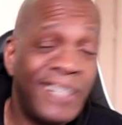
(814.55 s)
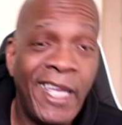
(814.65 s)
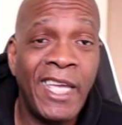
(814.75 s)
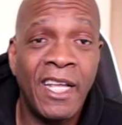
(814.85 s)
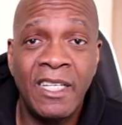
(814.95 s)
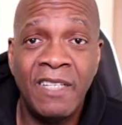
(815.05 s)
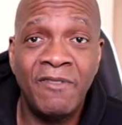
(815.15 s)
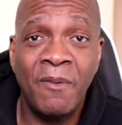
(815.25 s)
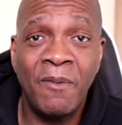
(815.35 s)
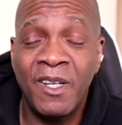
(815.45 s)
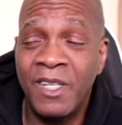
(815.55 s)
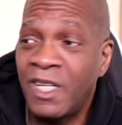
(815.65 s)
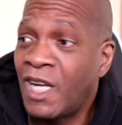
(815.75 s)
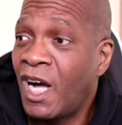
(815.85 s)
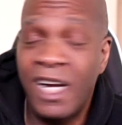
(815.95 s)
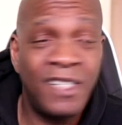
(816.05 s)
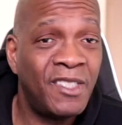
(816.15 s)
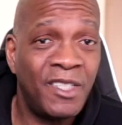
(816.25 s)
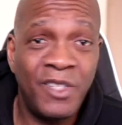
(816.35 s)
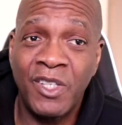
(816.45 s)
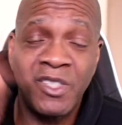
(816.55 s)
thing and leave them a little card just so you could